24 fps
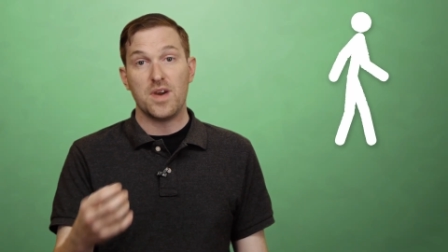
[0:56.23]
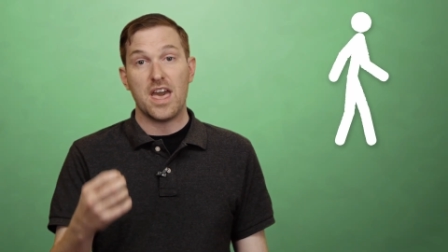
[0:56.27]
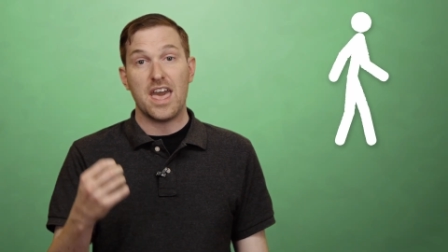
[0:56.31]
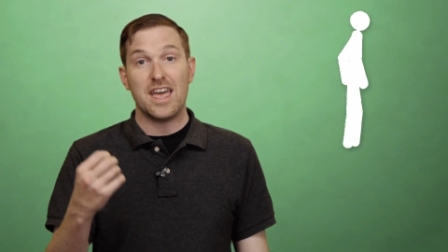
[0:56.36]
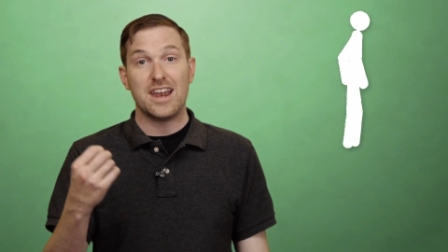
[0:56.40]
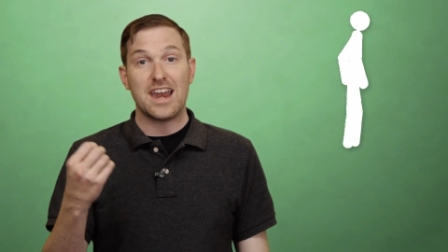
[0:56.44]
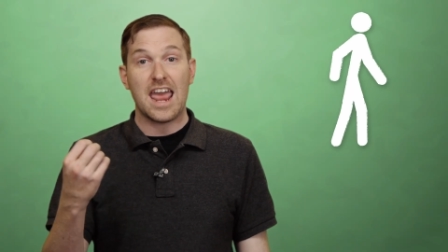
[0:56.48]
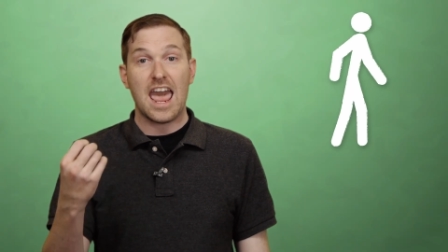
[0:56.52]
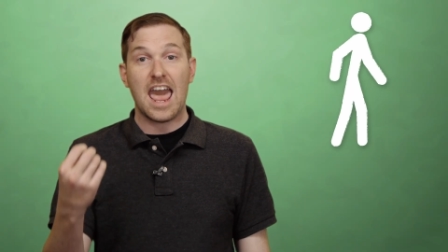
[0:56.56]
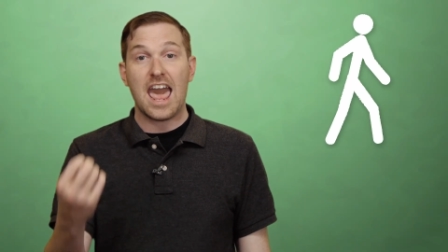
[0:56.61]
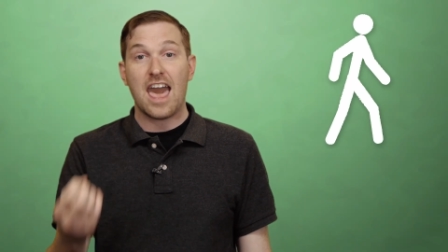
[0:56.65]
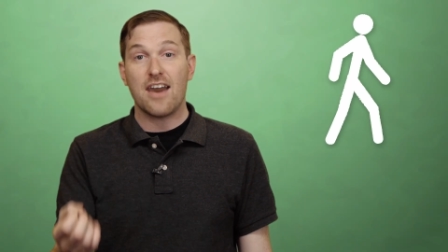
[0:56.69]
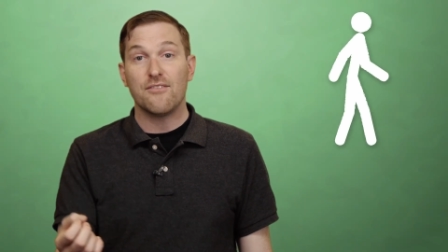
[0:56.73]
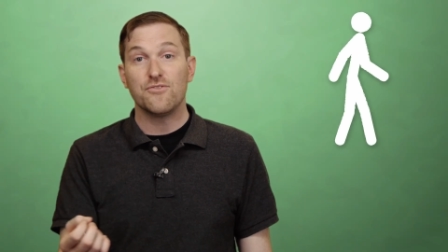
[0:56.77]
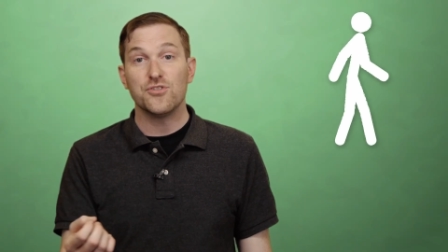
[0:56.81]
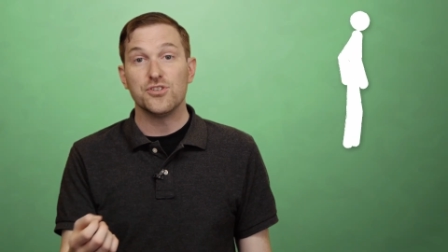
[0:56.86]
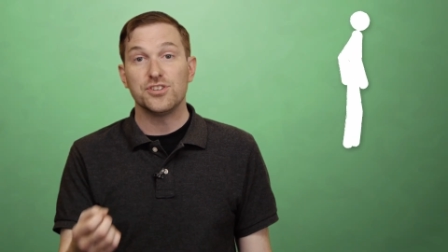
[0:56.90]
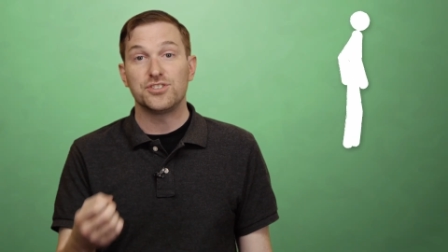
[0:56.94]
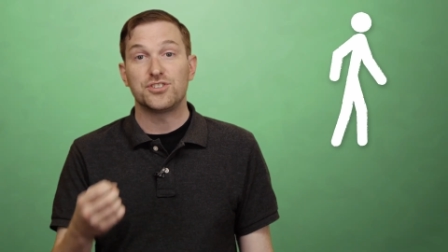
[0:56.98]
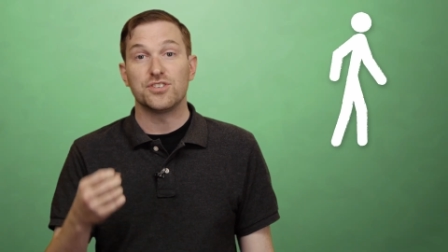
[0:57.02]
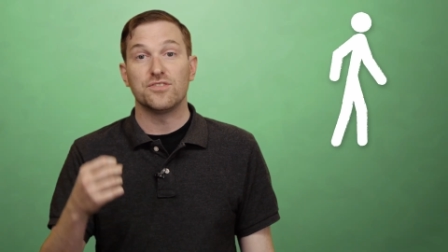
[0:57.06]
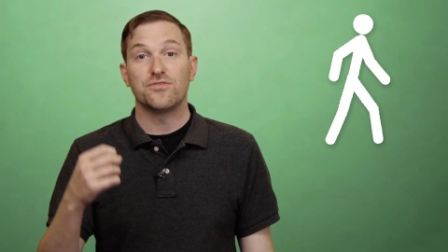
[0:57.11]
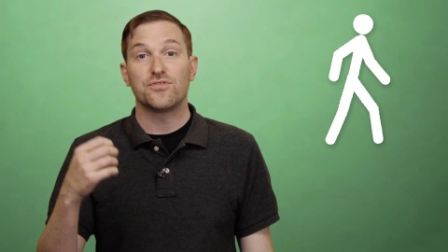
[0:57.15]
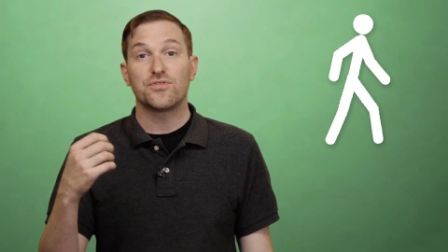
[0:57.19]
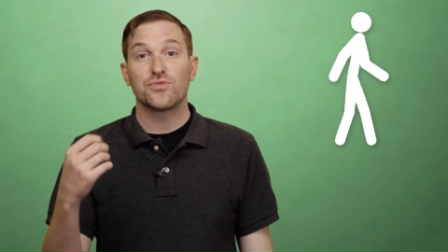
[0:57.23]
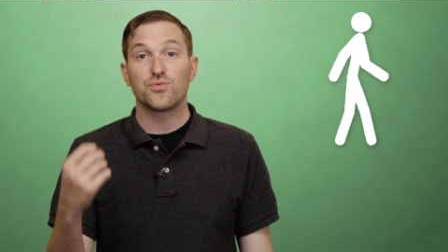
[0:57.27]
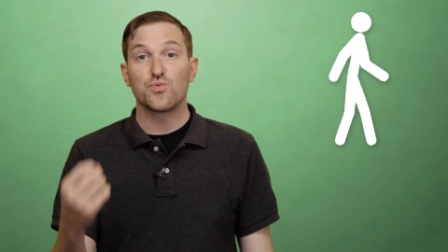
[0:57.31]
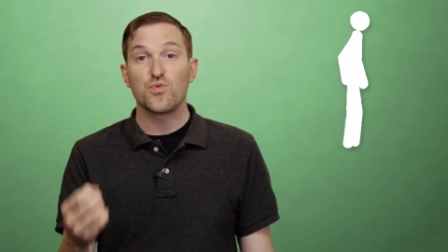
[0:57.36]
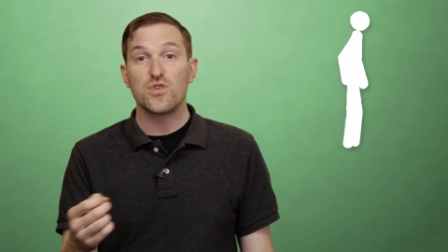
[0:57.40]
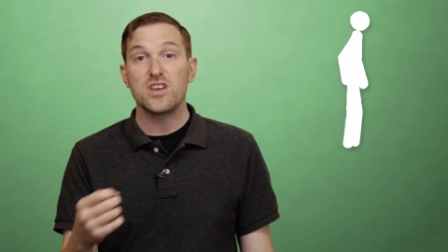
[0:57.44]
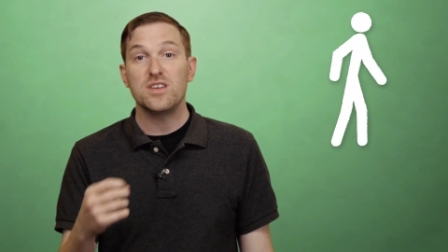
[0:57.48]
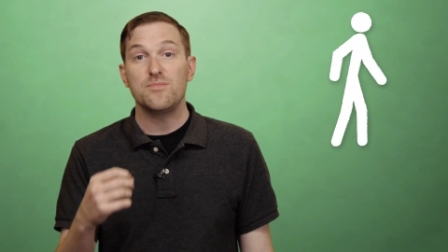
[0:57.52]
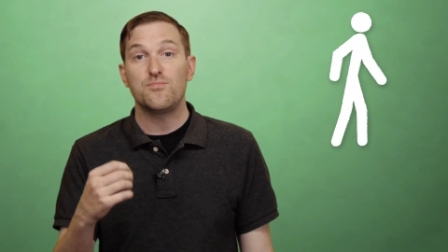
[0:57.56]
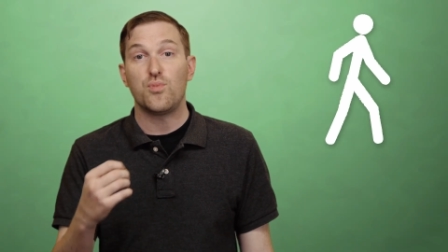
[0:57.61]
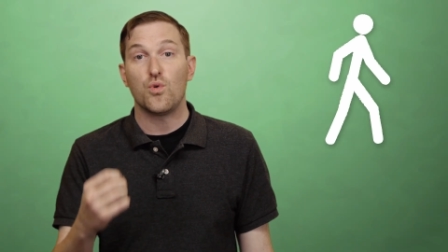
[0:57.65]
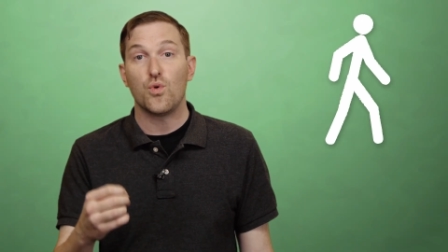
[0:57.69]
an average of
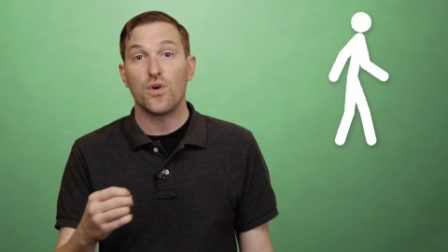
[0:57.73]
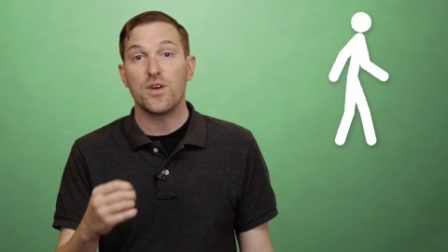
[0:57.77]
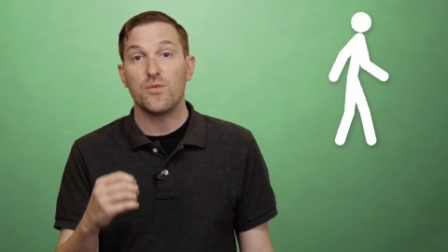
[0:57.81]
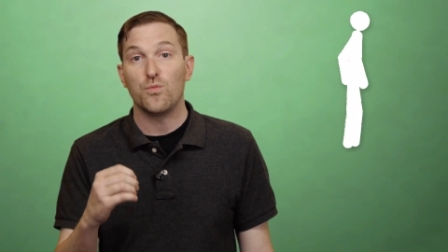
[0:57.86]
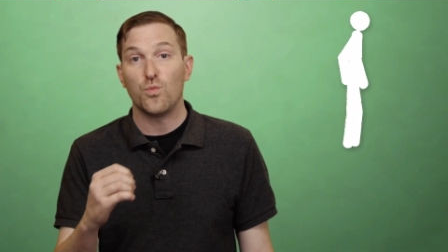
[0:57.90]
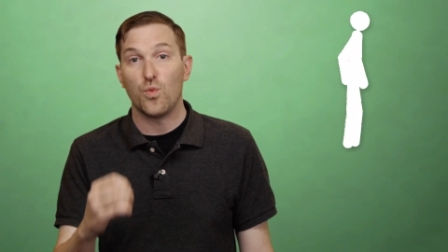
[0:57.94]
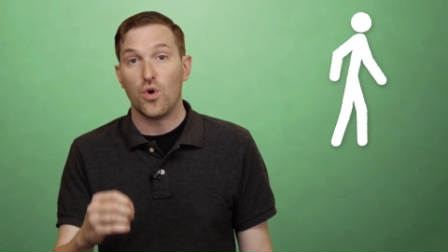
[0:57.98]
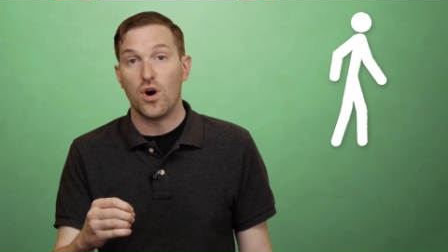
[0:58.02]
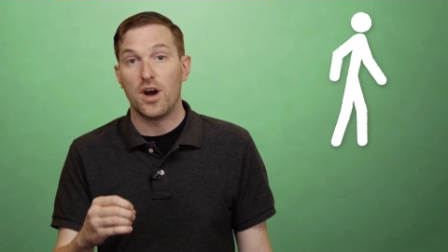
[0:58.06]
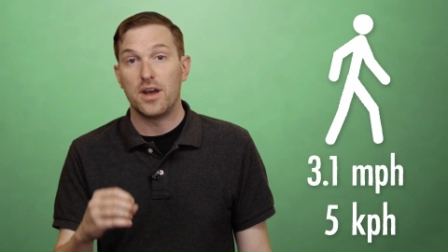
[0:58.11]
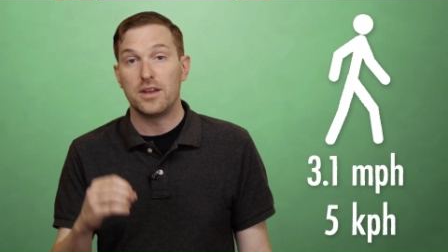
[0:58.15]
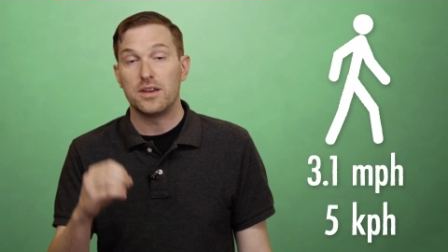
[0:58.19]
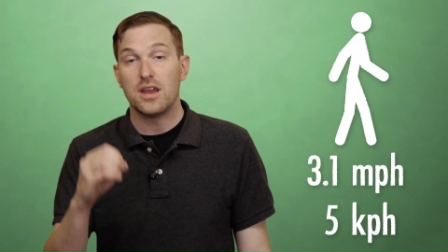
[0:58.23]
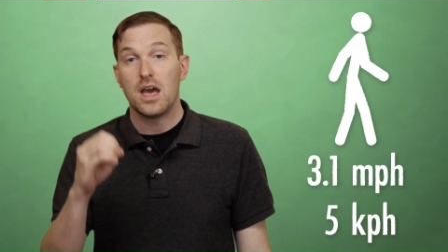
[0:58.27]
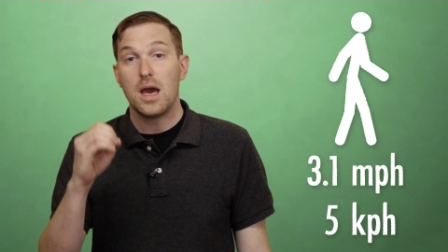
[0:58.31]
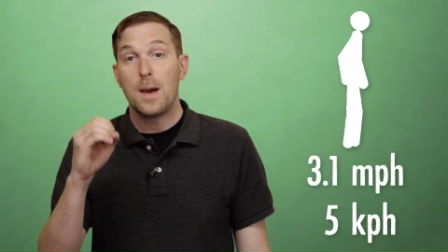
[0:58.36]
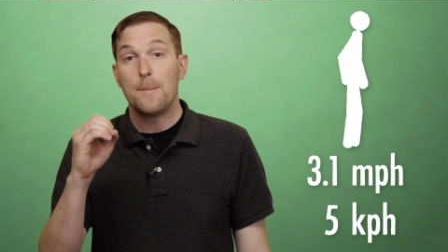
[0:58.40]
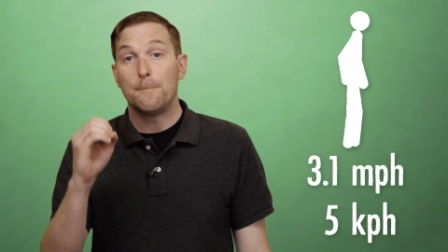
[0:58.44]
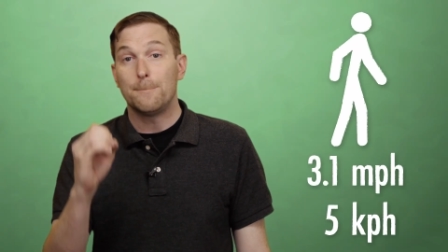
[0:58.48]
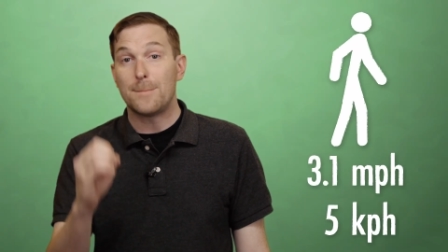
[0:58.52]
3.1